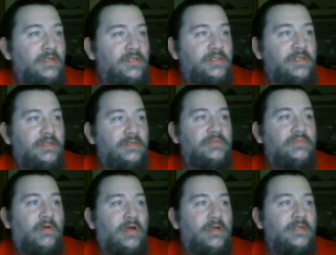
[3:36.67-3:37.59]
she is
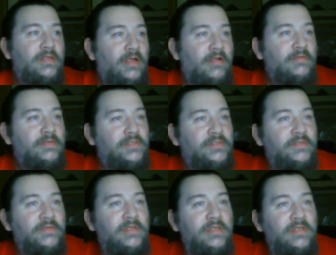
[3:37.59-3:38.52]
walking down the
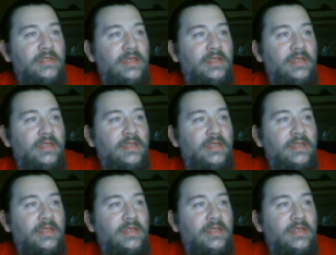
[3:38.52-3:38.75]
street,